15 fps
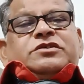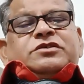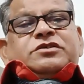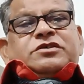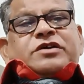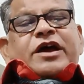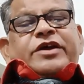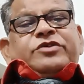
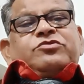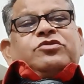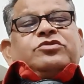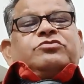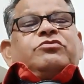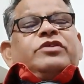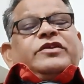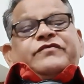High Court
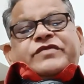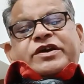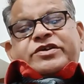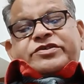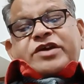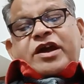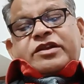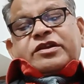
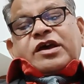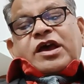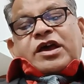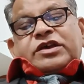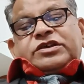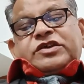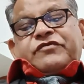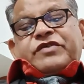notification,
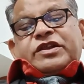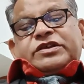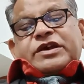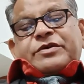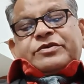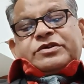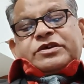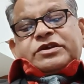civil
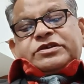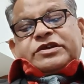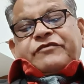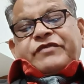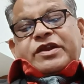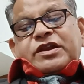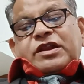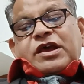
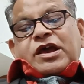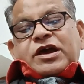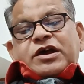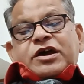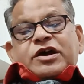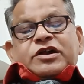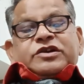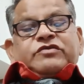
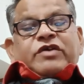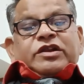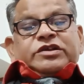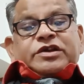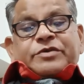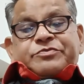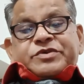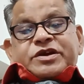12
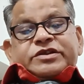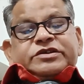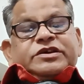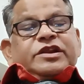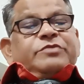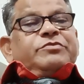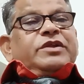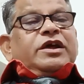subjects,
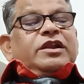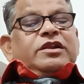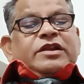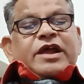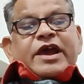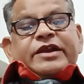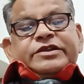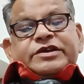criminal
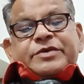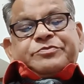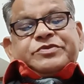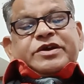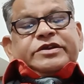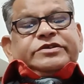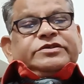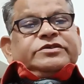9
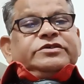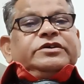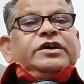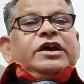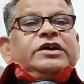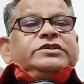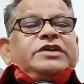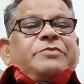subjects.
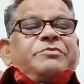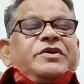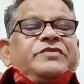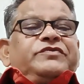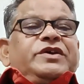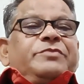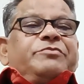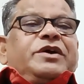Some of
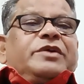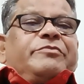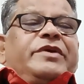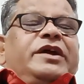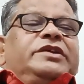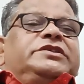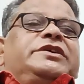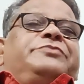them are main
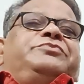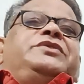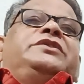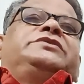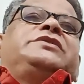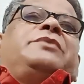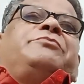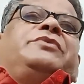subjects,
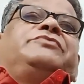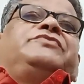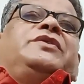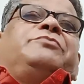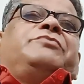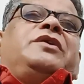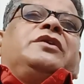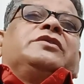some of them
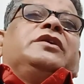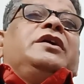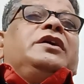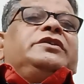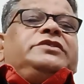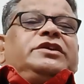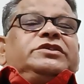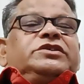are
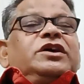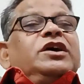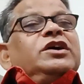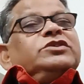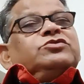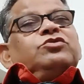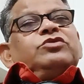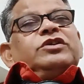this.
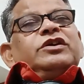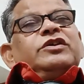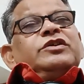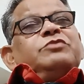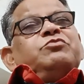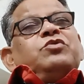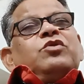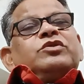So
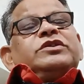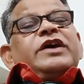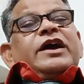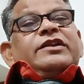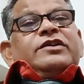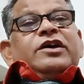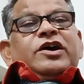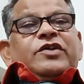more
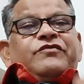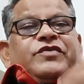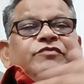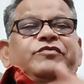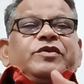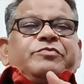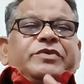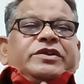than
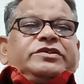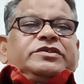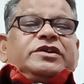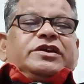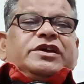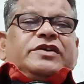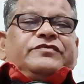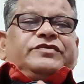50%
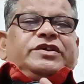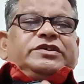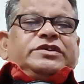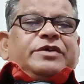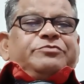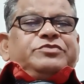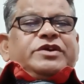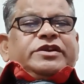of the
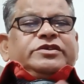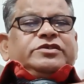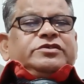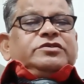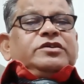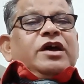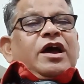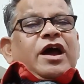subjects
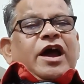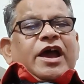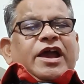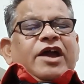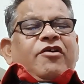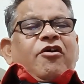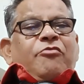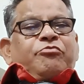I have
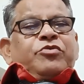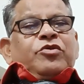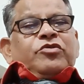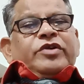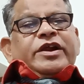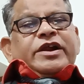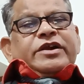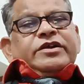
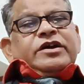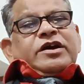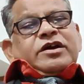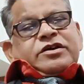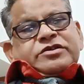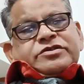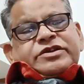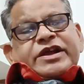uploaded
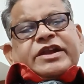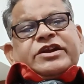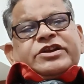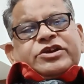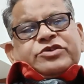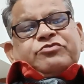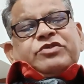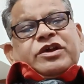
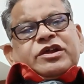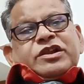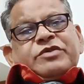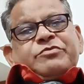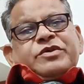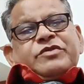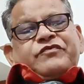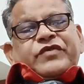
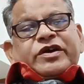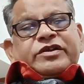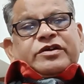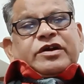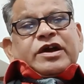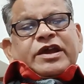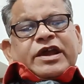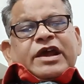tentatively for
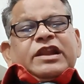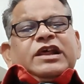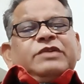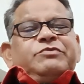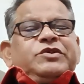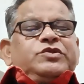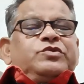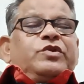
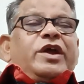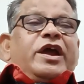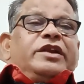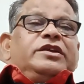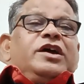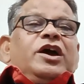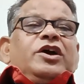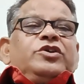LLB student.
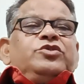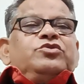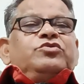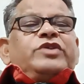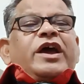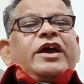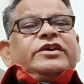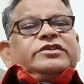
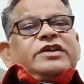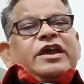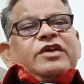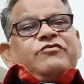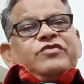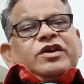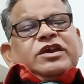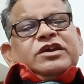
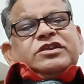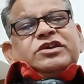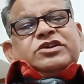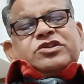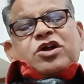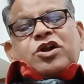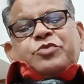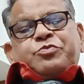It is
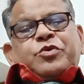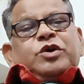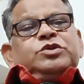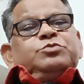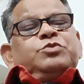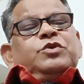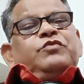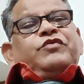not
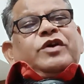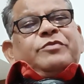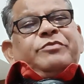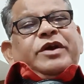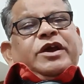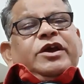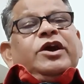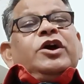possible for
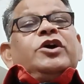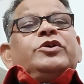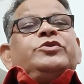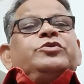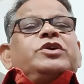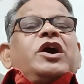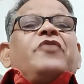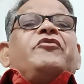me to
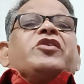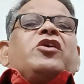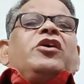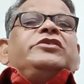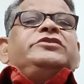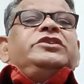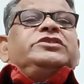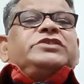cover all
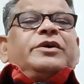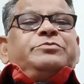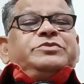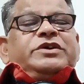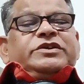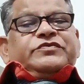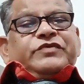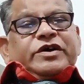these
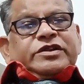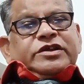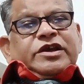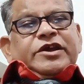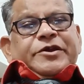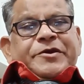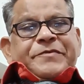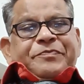subjects for
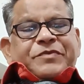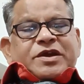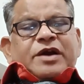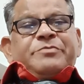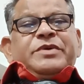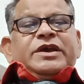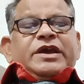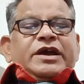the
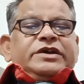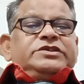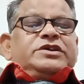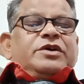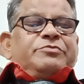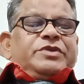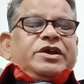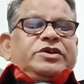coming
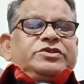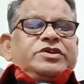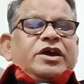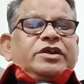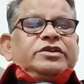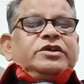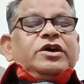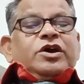
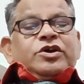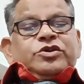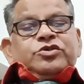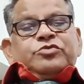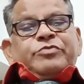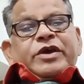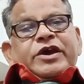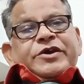examination. You
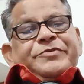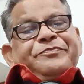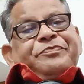may